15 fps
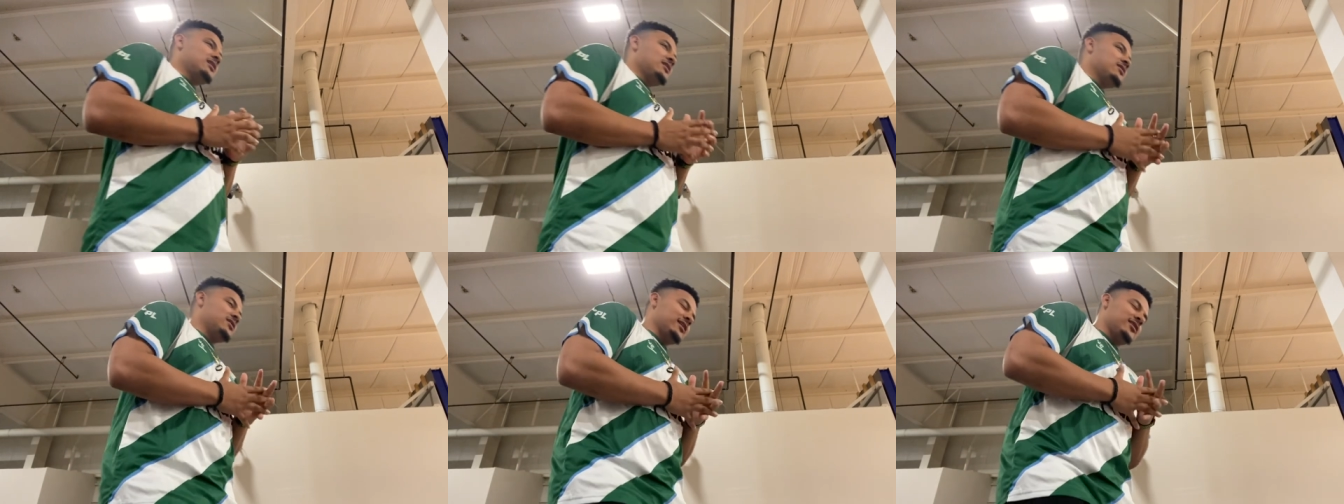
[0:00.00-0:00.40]

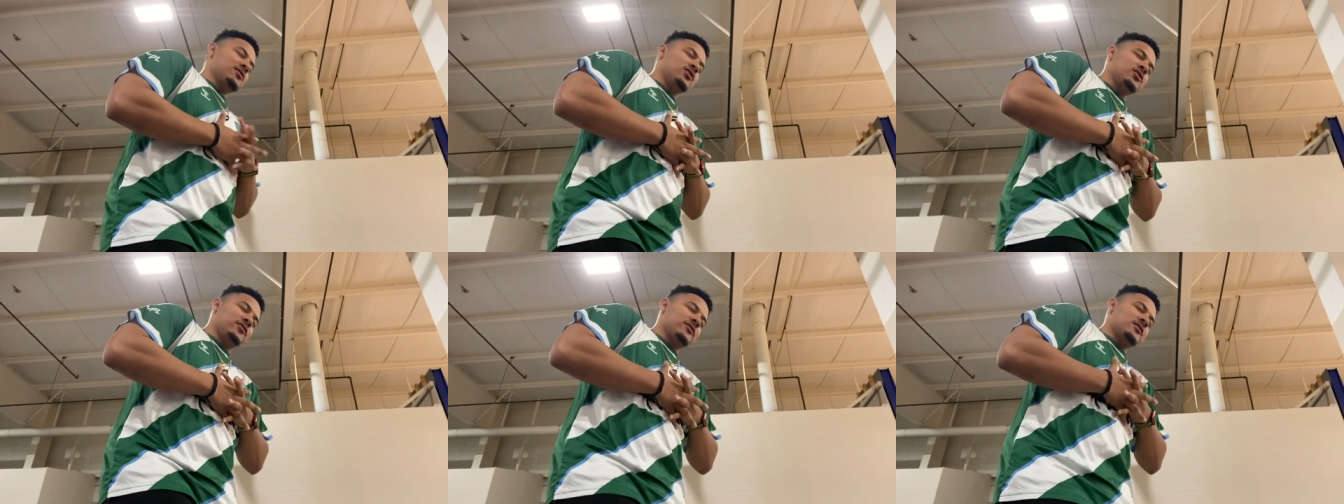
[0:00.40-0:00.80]
Thank you,
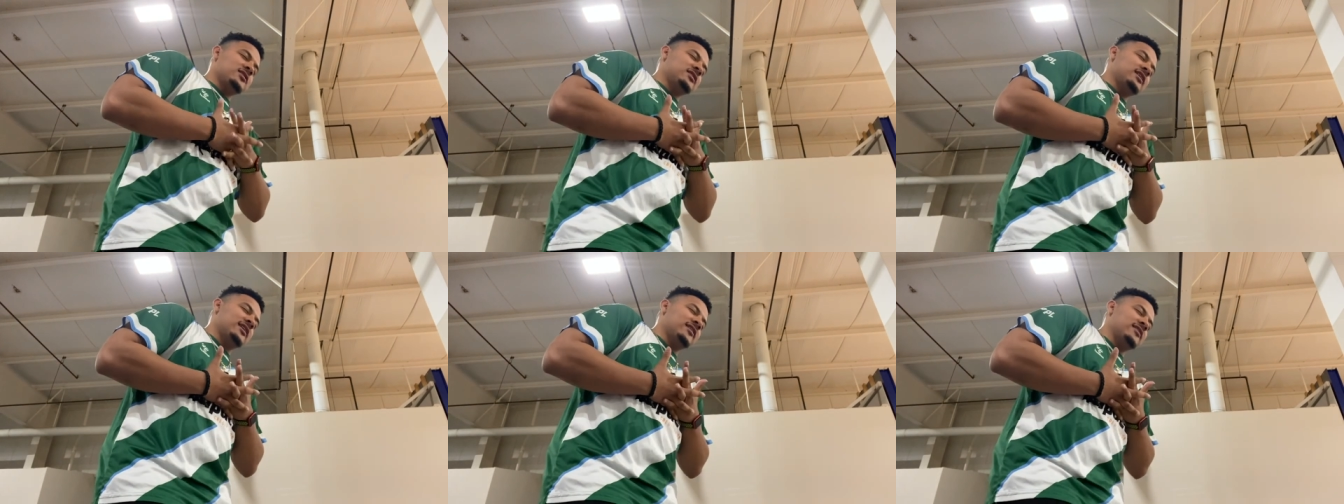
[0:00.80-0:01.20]
Lord, for this
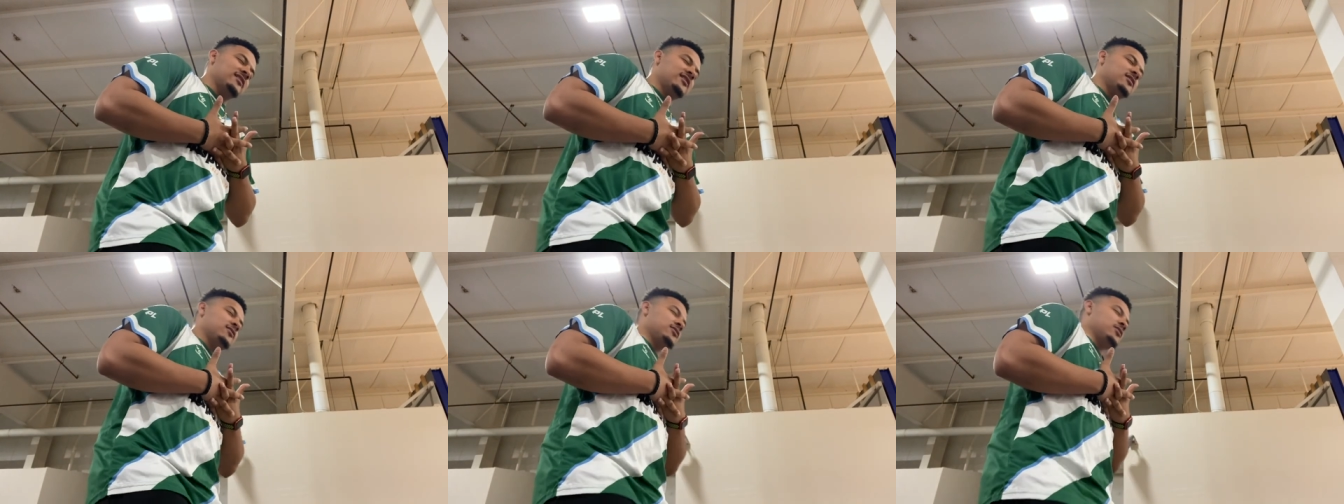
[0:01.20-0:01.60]
day, and
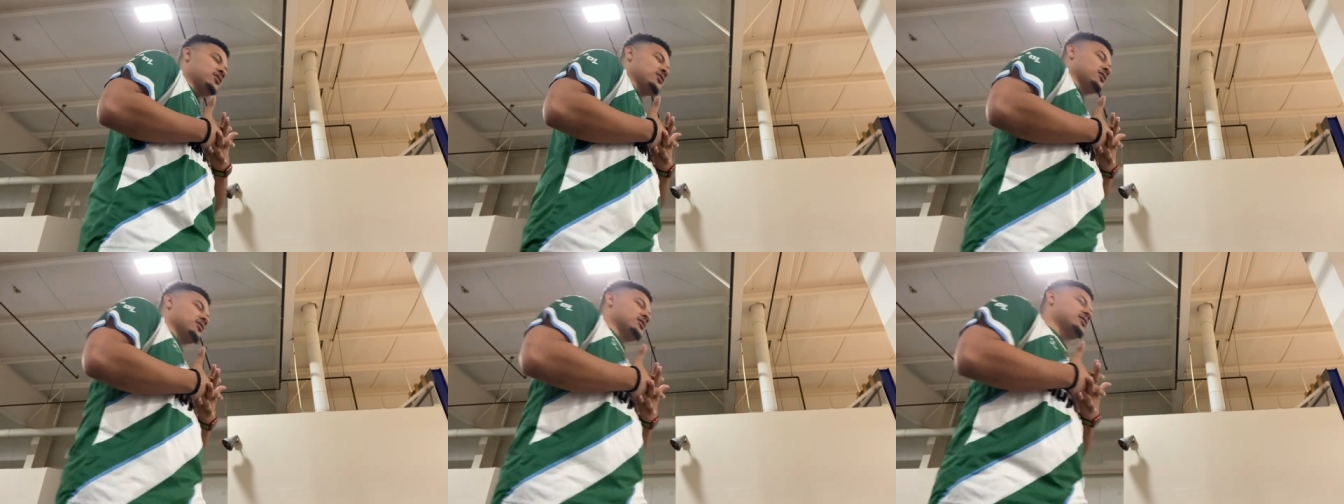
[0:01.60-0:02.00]
thank you
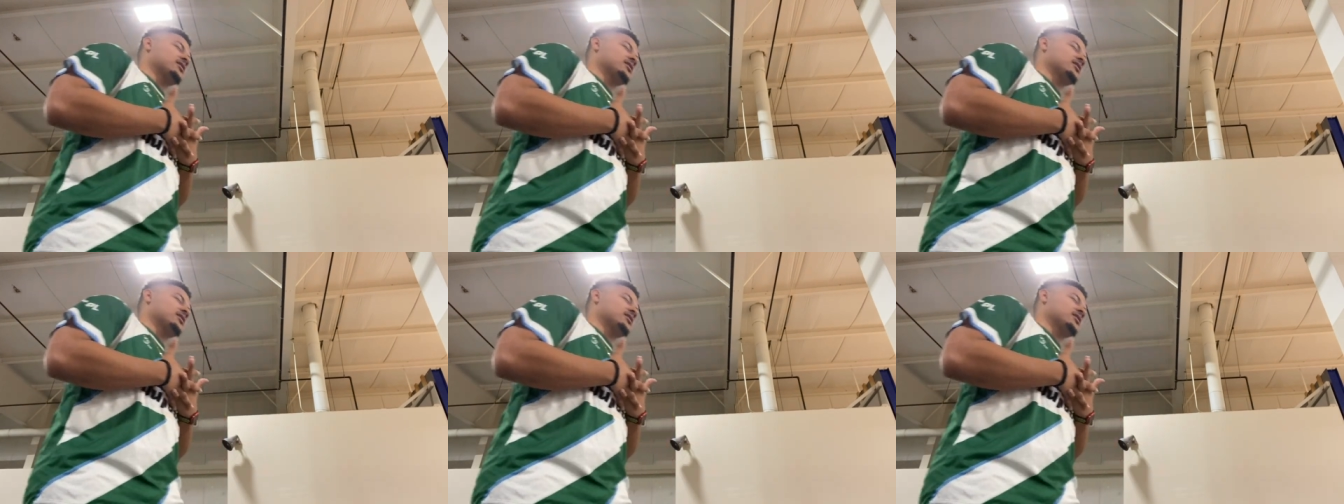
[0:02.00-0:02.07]
for